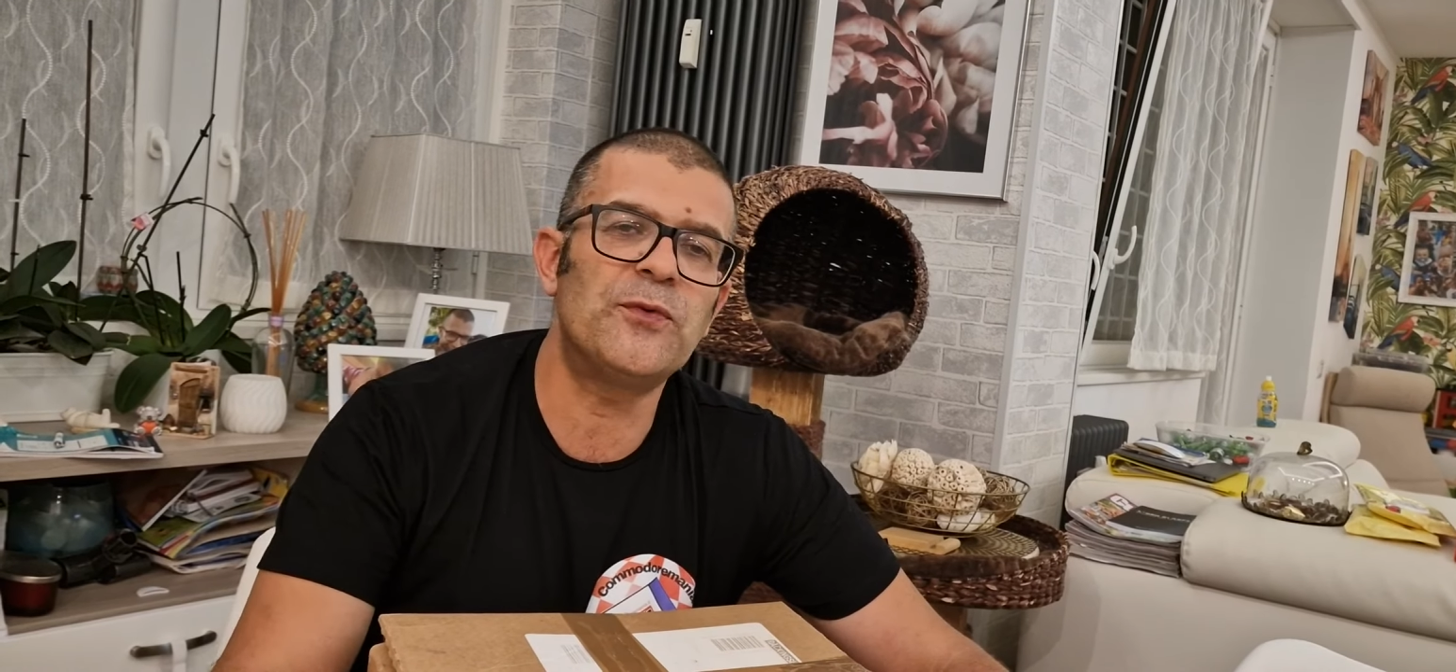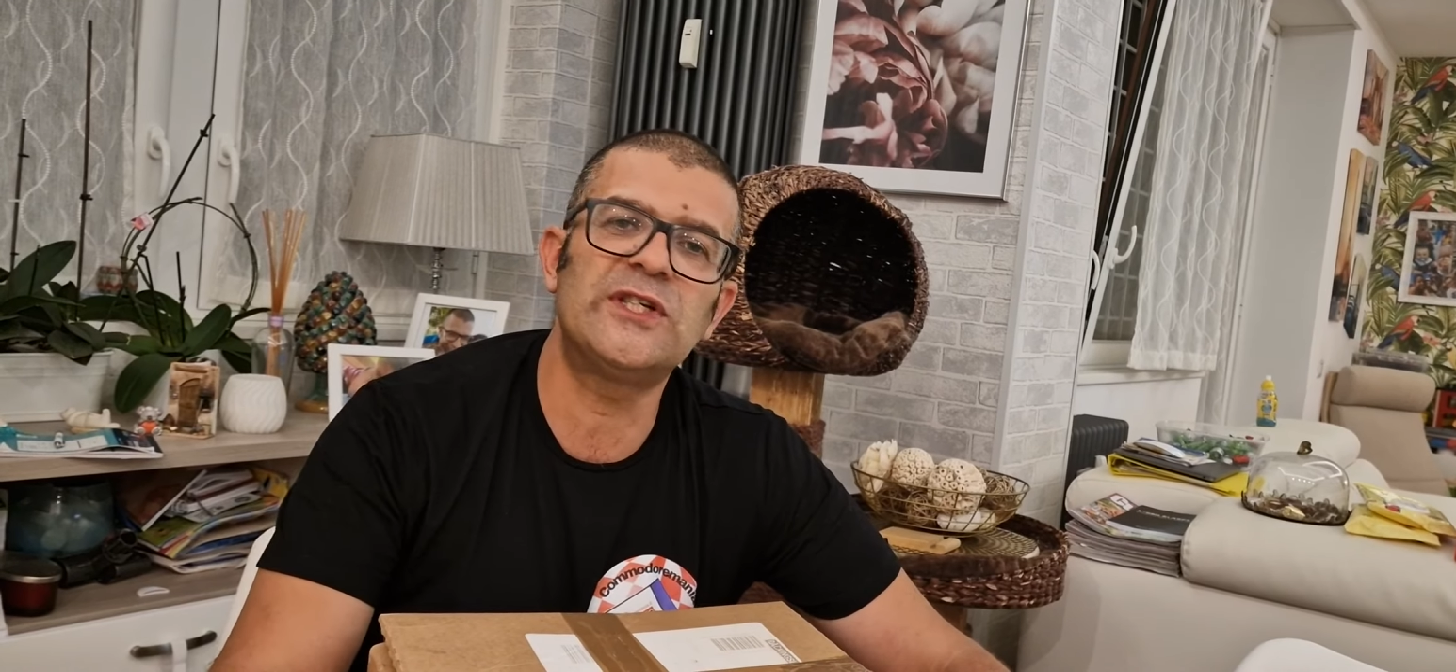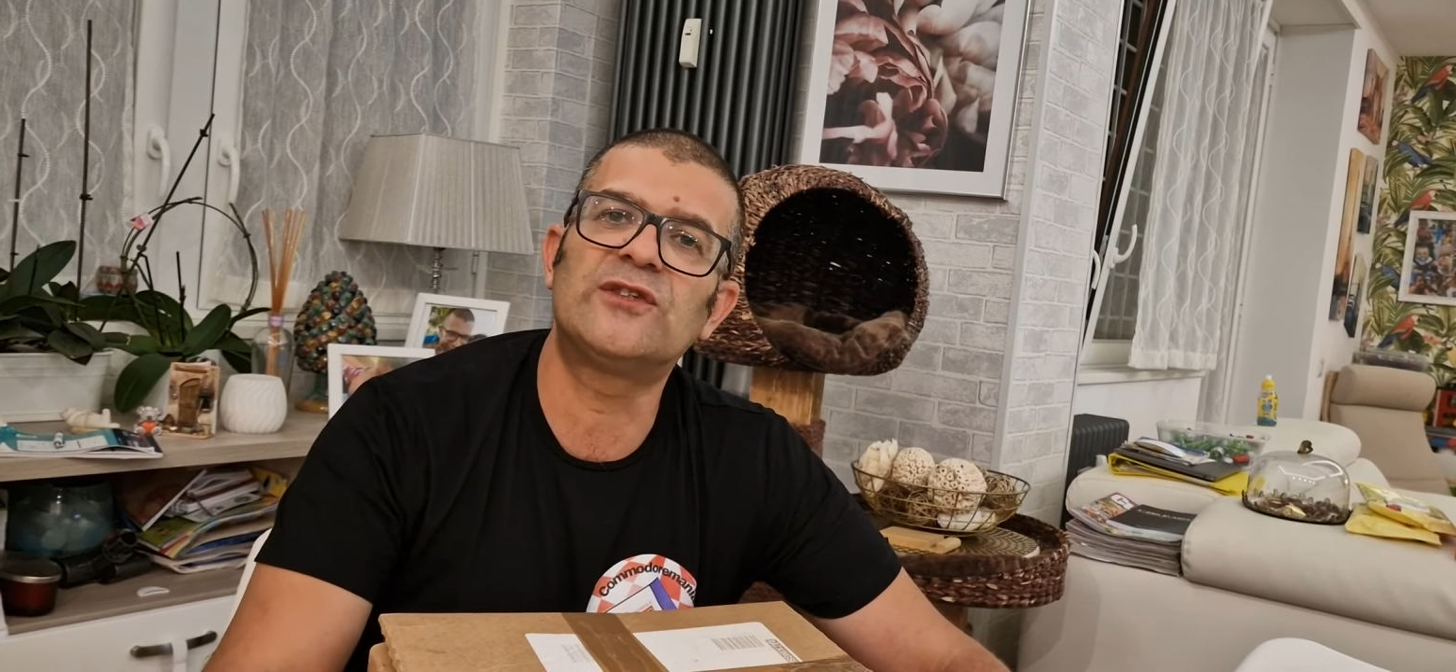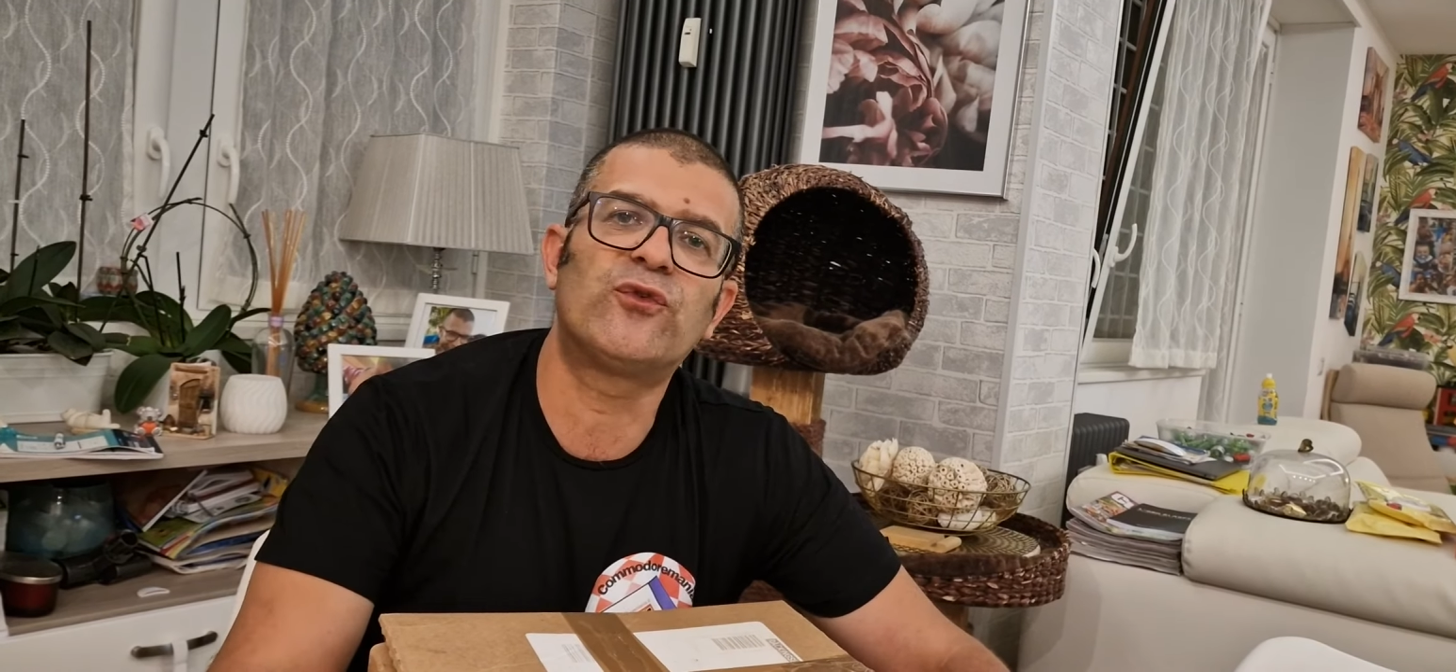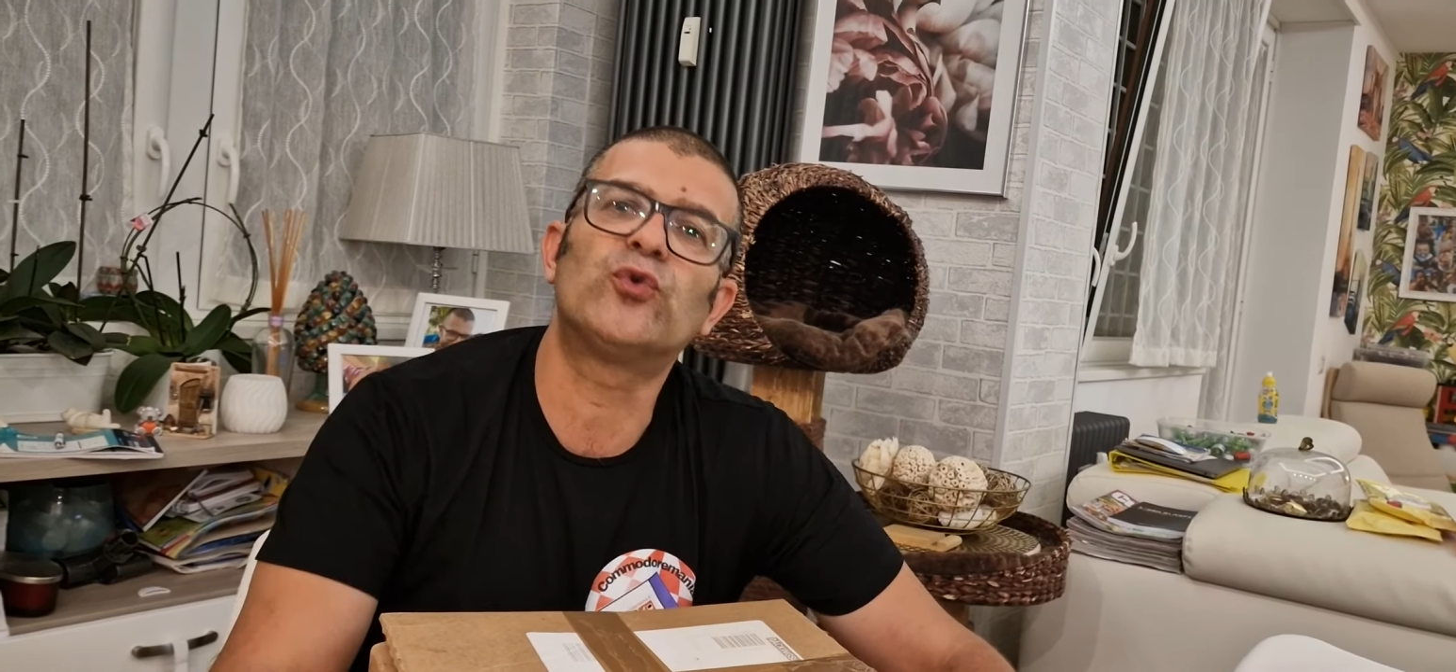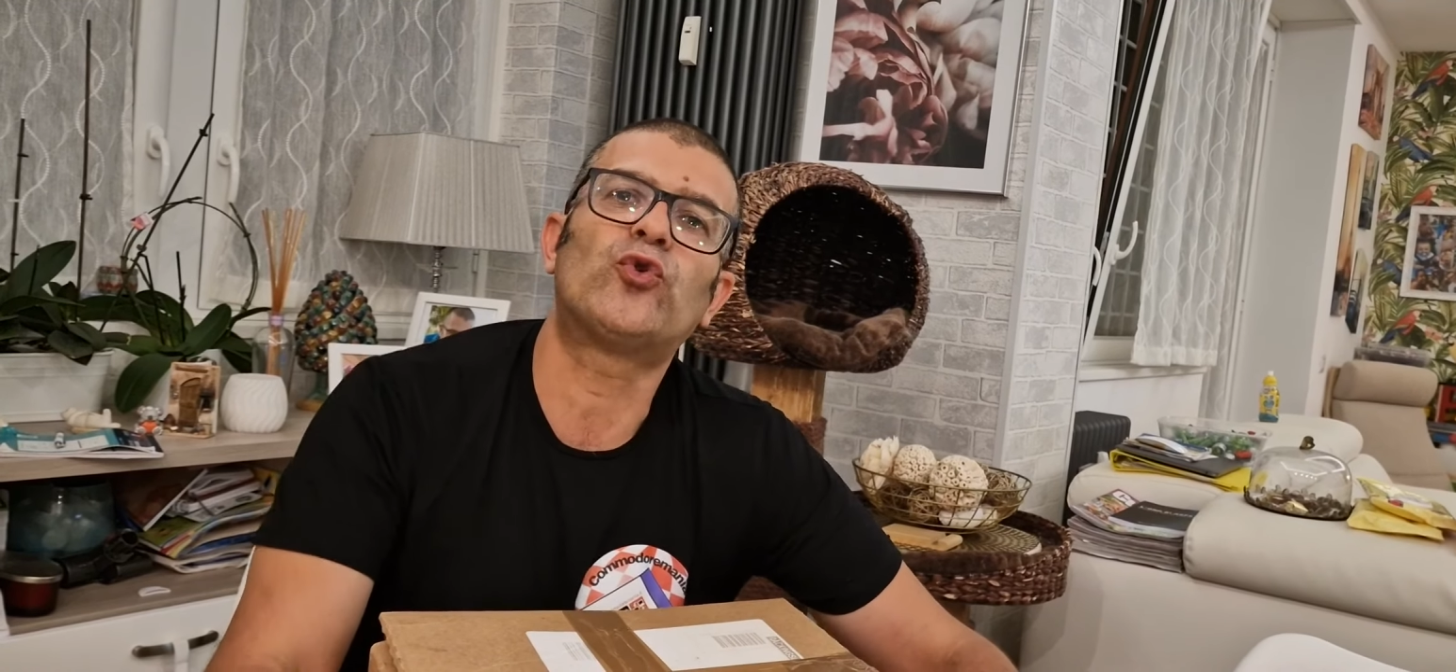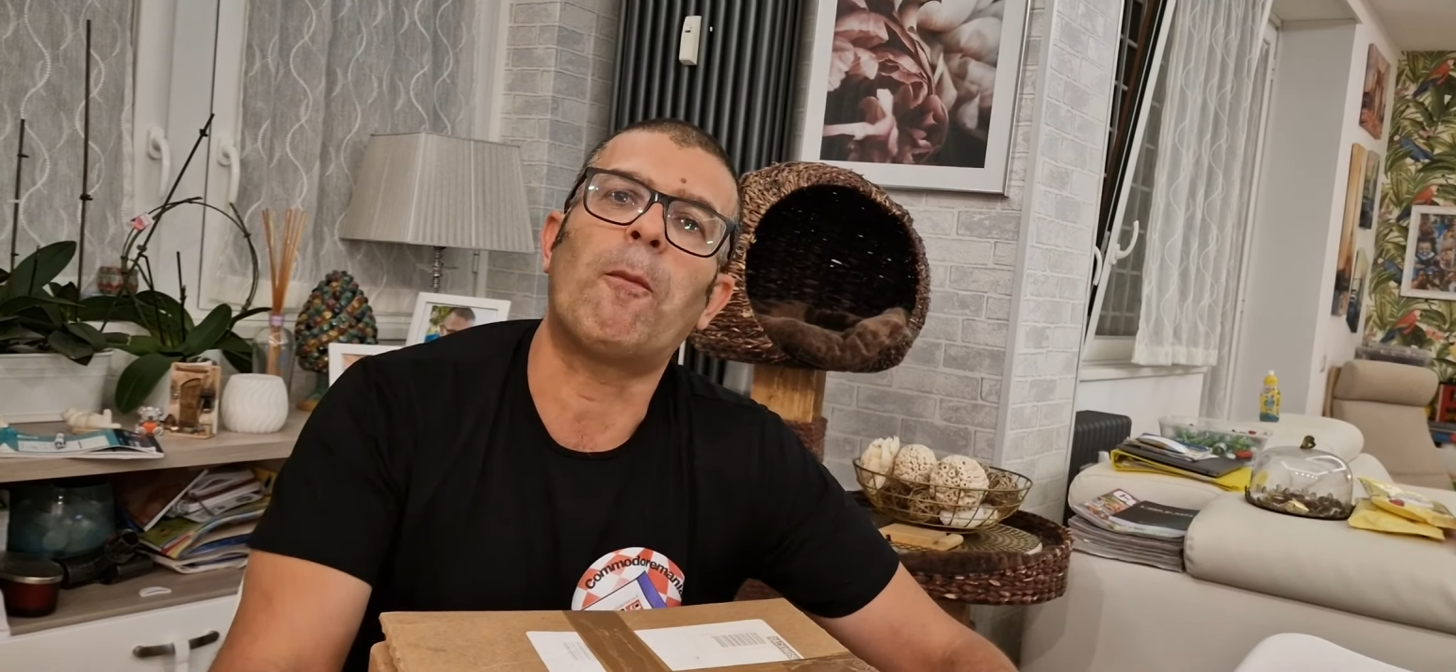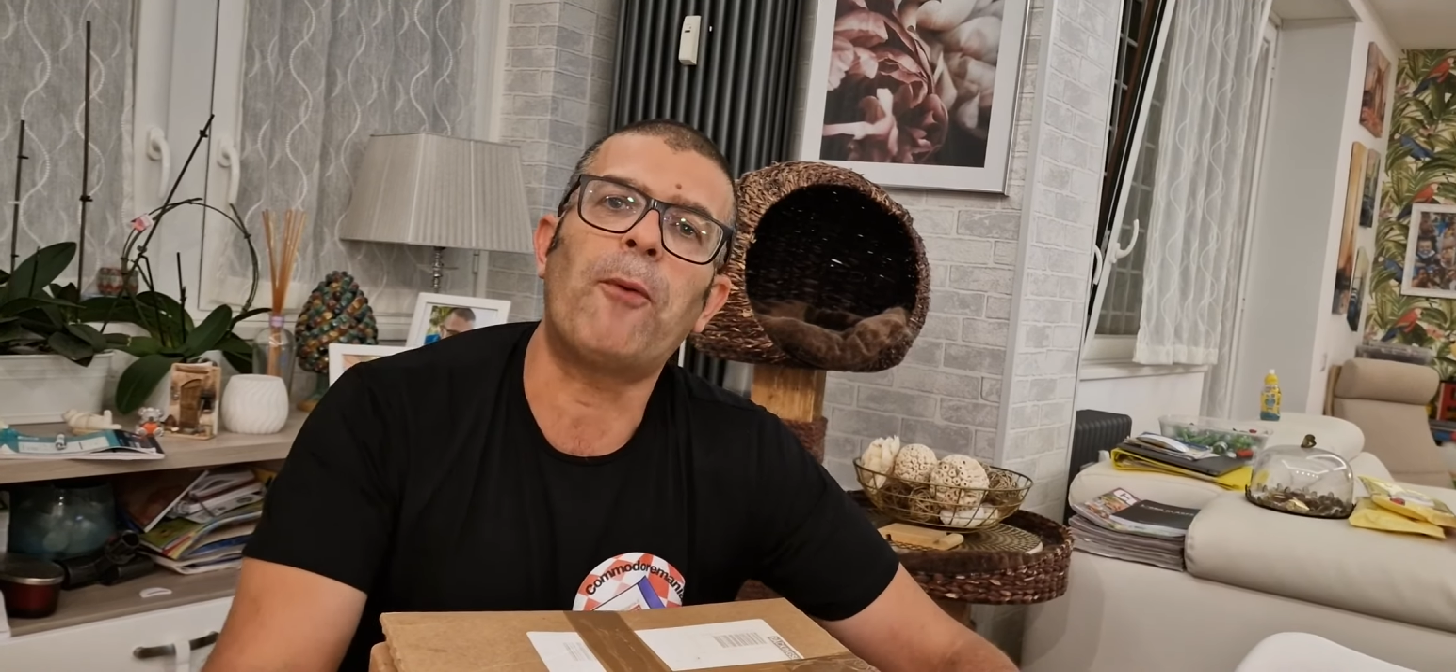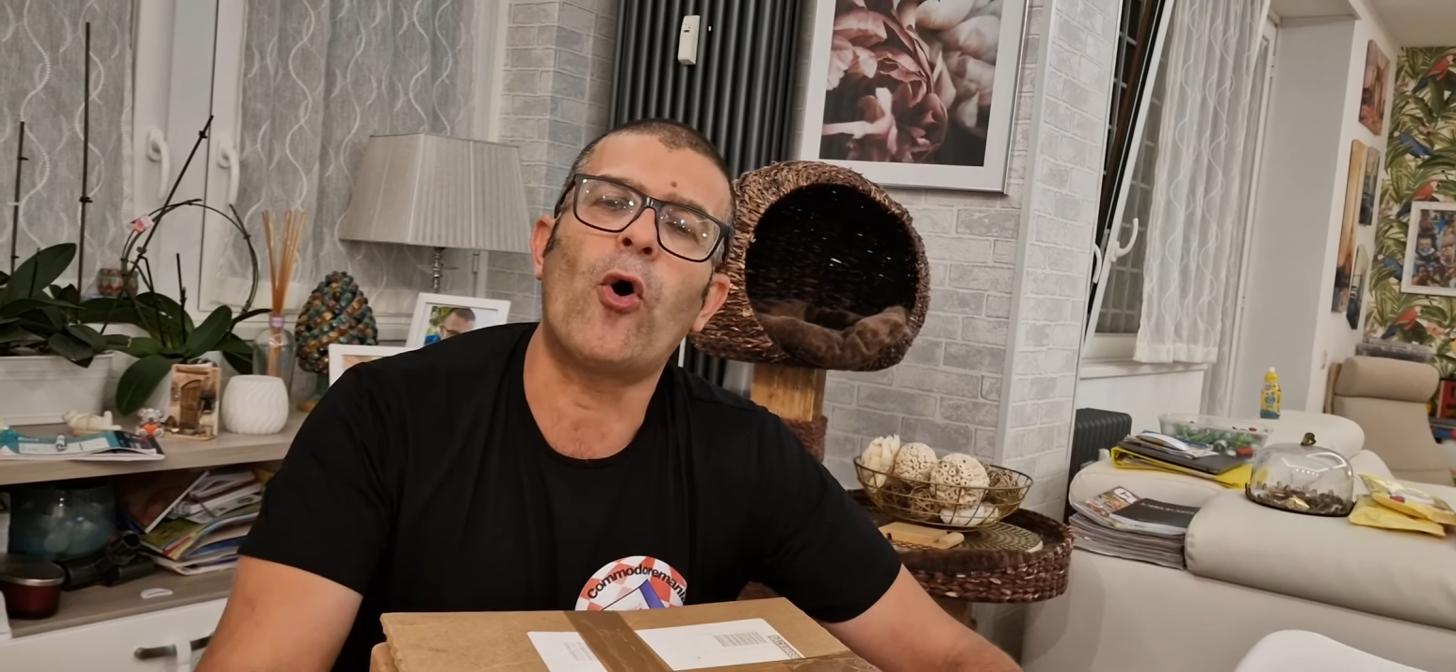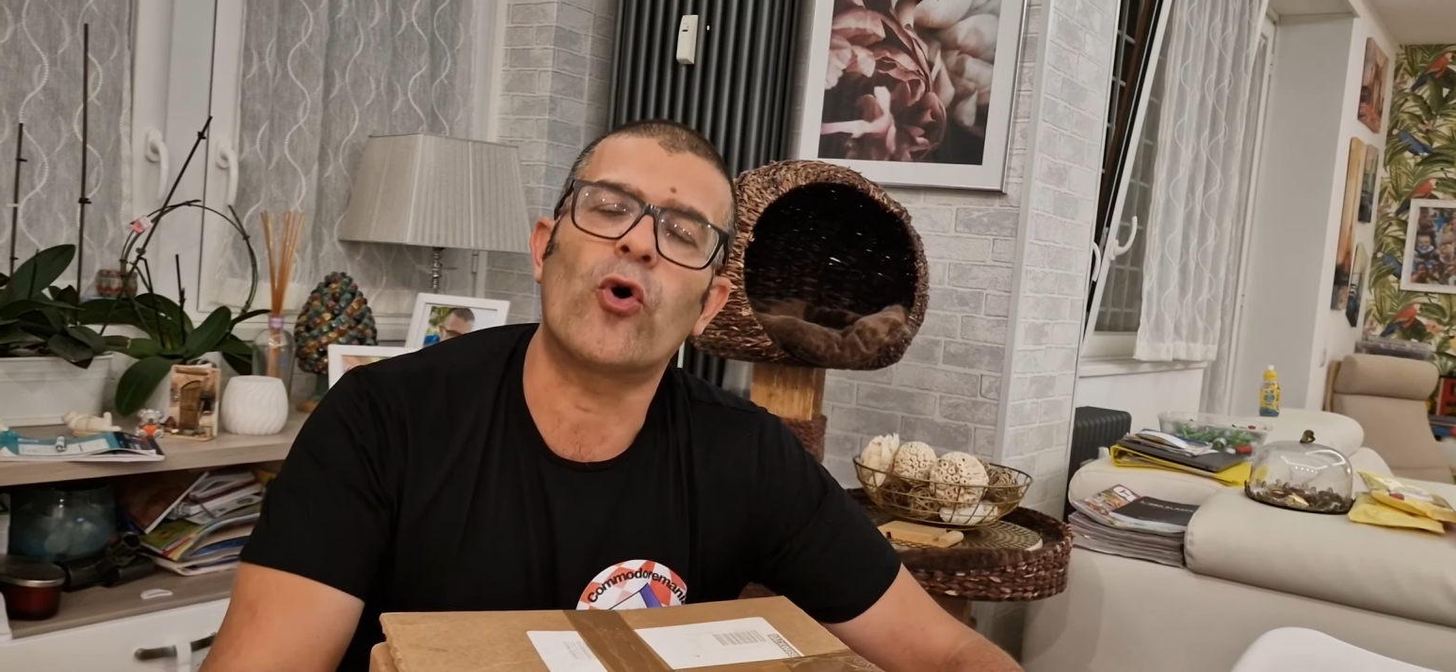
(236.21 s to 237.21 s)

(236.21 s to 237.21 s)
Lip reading: capability